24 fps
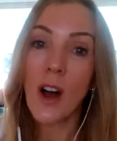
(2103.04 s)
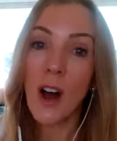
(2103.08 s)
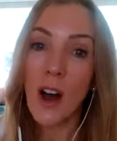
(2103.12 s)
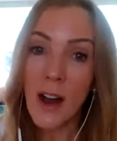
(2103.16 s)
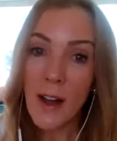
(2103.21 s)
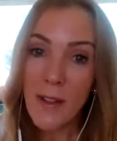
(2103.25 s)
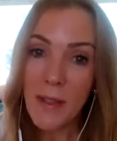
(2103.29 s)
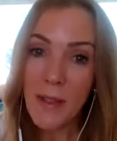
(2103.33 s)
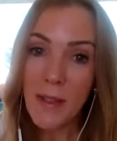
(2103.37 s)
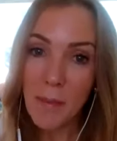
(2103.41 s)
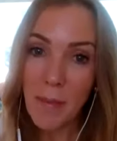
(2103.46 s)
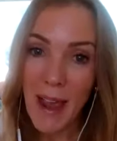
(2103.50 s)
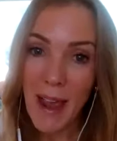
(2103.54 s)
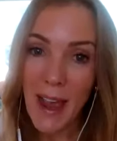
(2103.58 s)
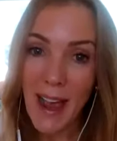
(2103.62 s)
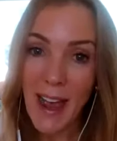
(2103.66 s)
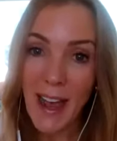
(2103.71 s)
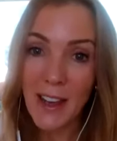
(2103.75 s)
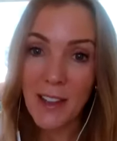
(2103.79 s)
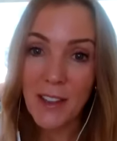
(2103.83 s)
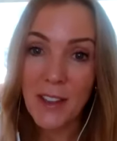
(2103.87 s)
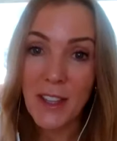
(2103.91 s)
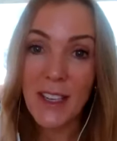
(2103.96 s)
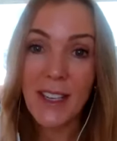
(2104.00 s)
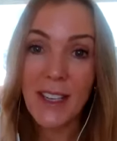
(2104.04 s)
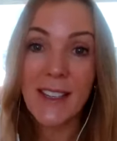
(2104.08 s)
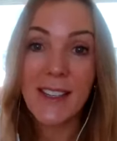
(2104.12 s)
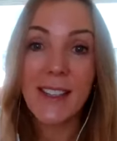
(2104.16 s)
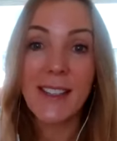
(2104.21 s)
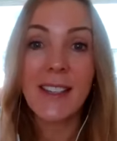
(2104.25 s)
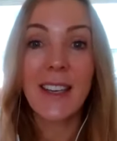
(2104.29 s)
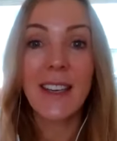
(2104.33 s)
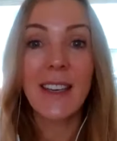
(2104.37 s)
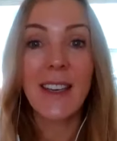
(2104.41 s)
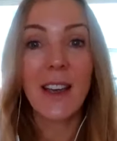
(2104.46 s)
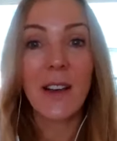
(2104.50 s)
on the path is
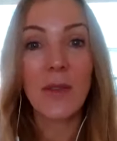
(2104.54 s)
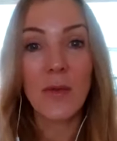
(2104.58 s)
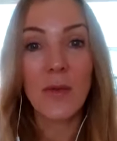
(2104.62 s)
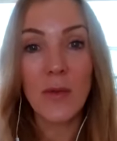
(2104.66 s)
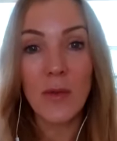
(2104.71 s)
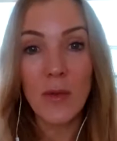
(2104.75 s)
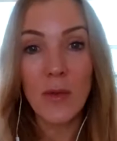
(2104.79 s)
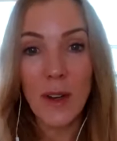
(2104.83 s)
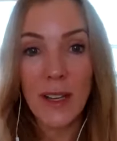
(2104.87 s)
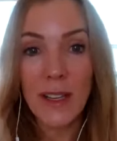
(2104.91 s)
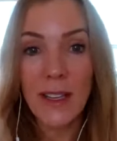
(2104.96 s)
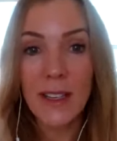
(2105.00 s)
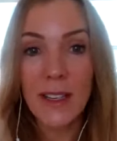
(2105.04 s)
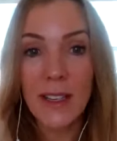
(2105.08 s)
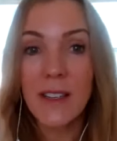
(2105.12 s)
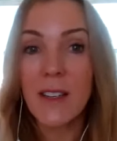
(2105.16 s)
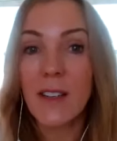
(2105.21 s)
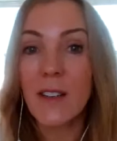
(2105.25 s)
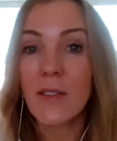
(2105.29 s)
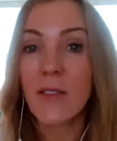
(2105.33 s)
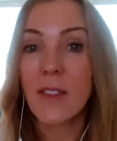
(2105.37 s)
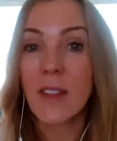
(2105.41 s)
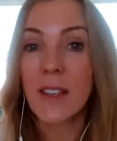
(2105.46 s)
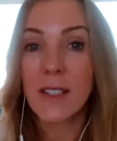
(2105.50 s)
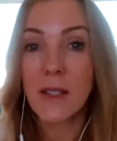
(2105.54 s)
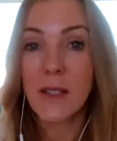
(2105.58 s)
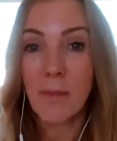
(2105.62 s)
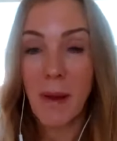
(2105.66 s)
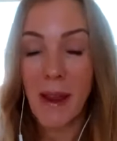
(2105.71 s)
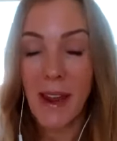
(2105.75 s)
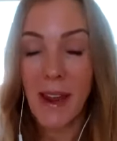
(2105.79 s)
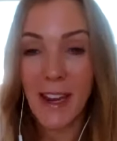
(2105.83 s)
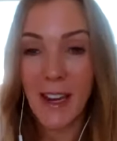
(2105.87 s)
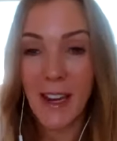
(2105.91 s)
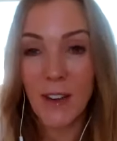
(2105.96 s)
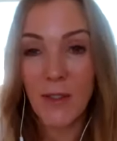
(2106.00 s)
to get rid of this
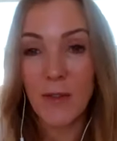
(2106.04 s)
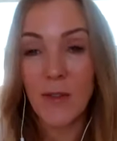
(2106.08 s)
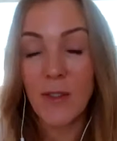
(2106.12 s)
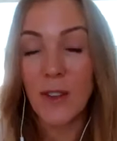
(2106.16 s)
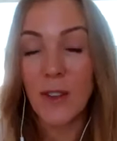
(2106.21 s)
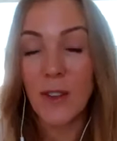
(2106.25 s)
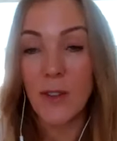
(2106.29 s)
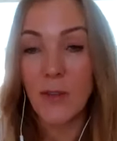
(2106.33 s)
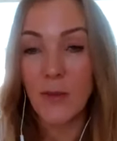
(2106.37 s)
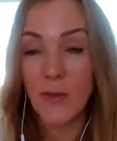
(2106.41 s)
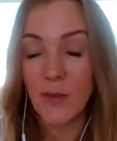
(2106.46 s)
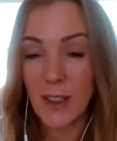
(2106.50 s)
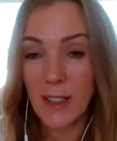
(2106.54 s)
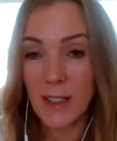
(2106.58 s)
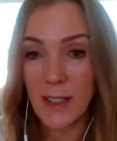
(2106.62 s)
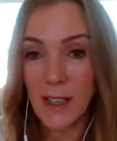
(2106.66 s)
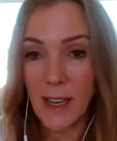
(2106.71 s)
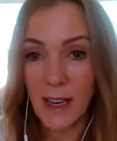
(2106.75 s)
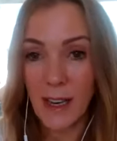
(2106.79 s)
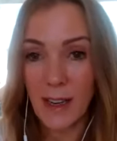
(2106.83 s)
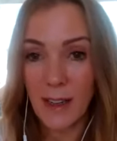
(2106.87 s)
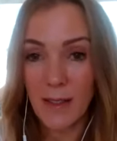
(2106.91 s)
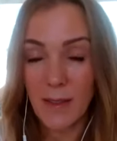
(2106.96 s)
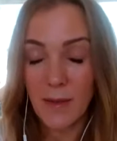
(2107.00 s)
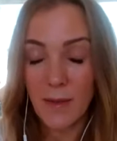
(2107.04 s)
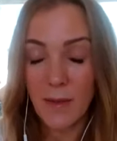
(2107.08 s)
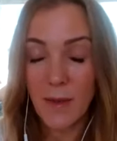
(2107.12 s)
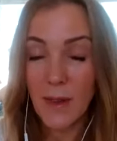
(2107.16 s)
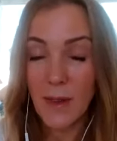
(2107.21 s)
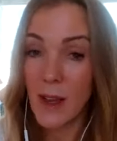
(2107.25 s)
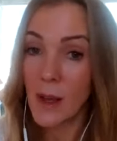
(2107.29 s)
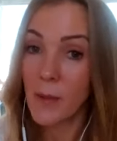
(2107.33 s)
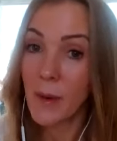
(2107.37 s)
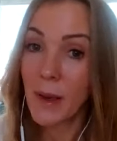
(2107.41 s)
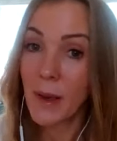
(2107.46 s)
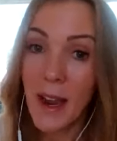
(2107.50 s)
painful feeling.
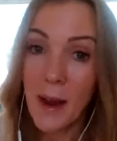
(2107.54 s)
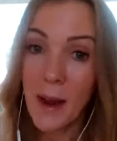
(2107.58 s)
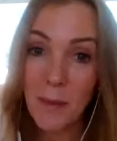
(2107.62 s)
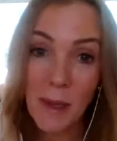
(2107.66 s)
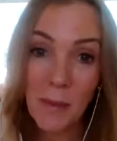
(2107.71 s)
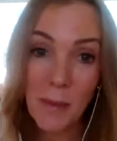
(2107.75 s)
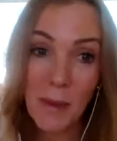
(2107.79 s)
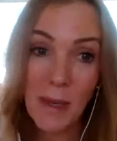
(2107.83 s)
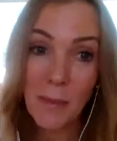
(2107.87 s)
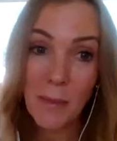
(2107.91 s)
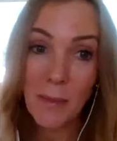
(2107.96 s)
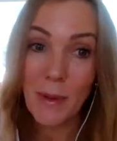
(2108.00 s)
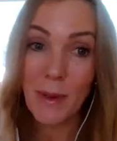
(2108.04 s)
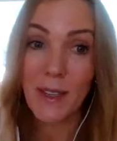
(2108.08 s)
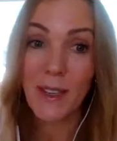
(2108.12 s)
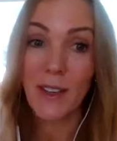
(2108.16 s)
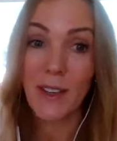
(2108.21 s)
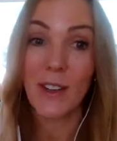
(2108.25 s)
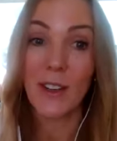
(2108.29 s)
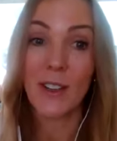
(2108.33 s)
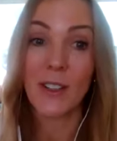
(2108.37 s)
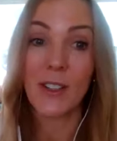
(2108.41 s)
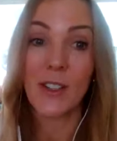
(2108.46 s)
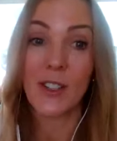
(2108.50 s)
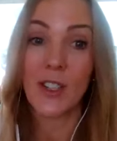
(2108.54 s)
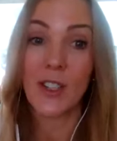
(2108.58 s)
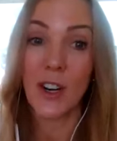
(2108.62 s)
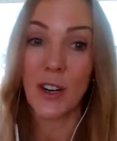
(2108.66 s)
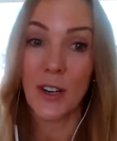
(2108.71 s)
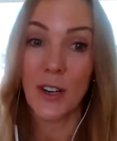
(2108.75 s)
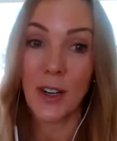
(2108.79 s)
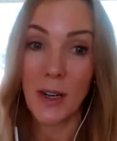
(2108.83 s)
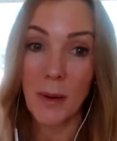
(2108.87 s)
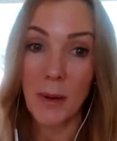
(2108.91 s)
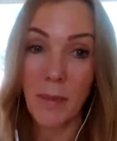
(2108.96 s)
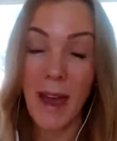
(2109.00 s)
I mean, how many people here
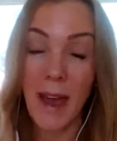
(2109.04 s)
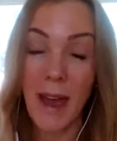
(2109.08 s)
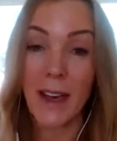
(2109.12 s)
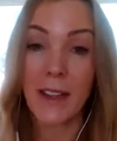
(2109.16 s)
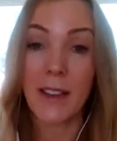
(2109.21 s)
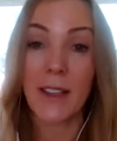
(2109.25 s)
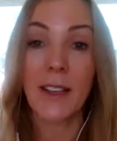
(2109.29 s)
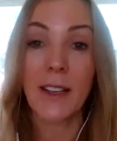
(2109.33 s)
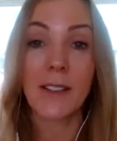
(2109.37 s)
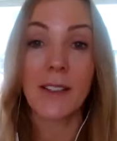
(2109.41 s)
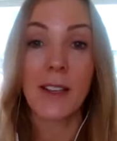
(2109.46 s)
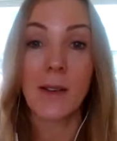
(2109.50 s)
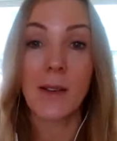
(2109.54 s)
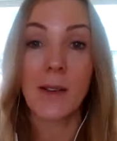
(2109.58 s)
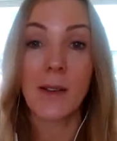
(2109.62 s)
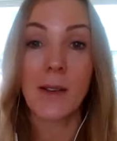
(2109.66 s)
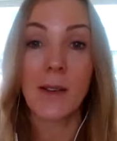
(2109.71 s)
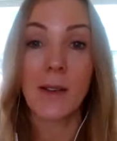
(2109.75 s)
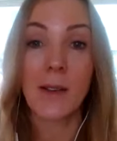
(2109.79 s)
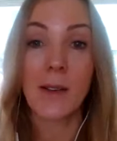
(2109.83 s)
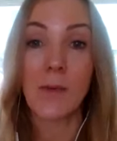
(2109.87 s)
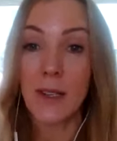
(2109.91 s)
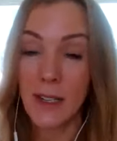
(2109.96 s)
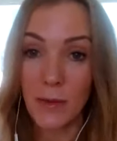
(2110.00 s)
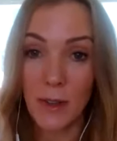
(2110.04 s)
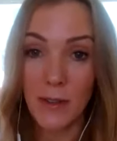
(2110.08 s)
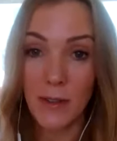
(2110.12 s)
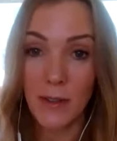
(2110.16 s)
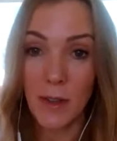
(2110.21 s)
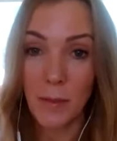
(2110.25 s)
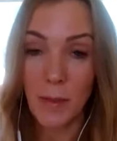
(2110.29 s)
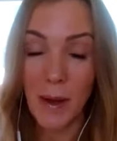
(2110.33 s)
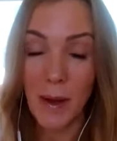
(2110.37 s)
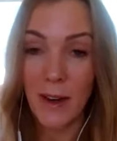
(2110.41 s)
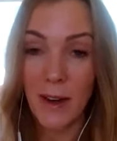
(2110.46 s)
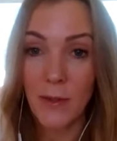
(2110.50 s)
started a path because they wanted to
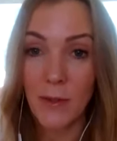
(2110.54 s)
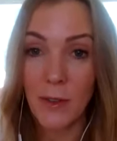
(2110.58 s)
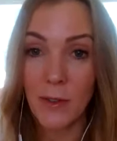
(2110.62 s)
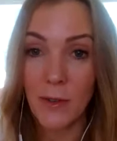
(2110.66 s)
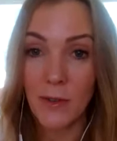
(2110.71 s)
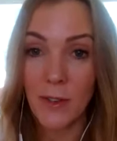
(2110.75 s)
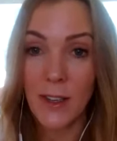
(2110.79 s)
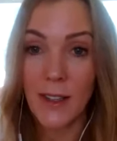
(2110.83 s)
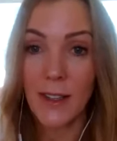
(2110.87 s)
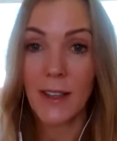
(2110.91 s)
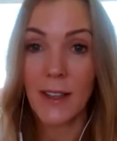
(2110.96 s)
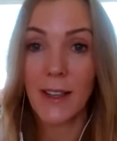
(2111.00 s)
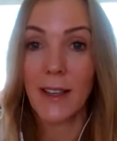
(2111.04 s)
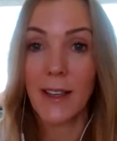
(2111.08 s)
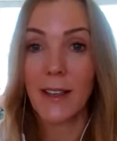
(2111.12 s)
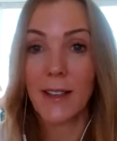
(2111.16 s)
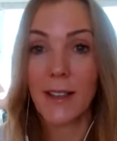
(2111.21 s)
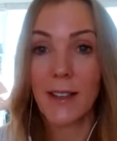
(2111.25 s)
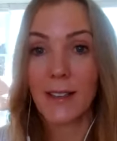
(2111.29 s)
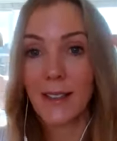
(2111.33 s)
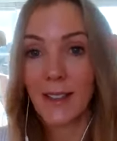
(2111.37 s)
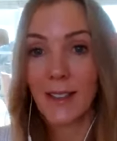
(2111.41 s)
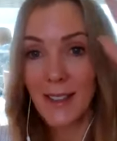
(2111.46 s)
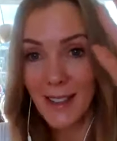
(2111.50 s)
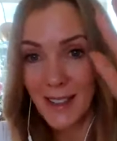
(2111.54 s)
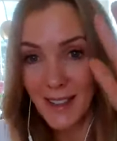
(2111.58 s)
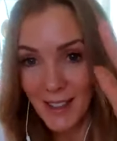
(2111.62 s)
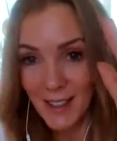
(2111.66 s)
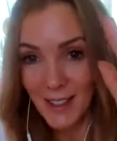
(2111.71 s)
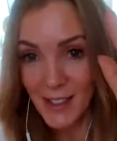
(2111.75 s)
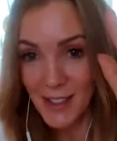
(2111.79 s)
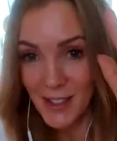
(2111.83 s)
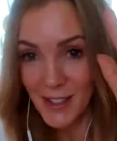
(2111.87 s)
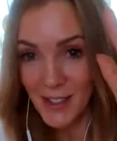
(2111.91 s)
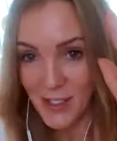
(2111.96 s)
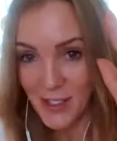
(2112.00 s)
get rid of a painful feeling?
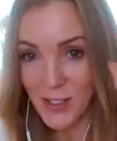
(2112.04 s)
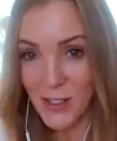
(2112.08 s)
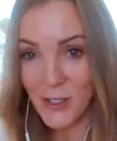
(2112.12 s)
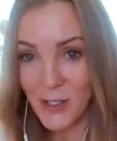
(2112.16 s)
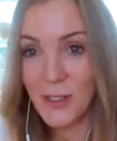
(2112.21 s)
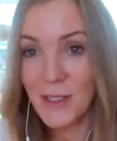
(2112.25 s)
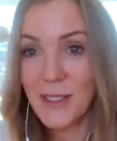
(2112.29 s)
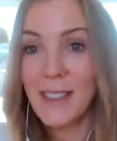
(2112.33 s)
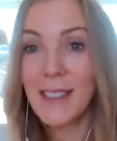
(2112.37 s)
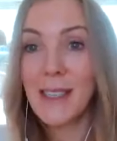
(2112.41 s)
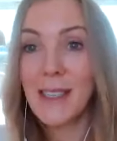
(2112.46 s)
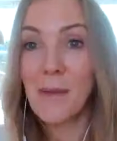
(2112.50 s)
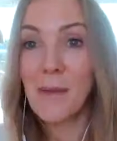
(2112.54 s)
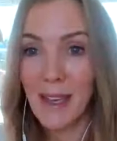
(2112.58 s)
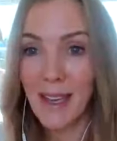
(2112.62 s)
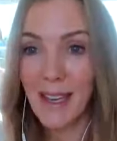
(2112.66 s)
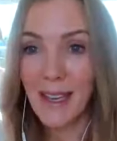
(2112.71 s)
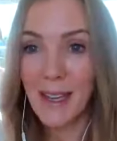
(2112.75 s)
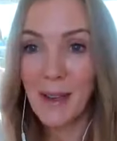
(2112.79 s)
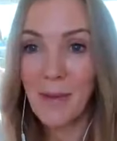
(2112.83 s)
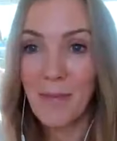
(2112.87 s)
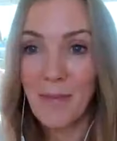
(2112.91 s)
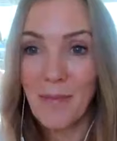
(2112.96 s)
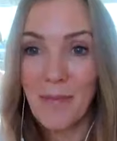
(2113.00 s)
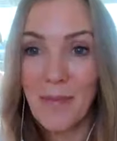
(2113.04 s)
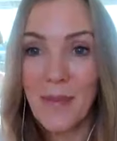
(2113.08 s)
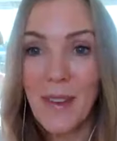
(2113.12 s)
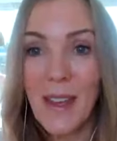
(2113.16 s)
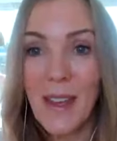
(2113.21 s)
Certainly me.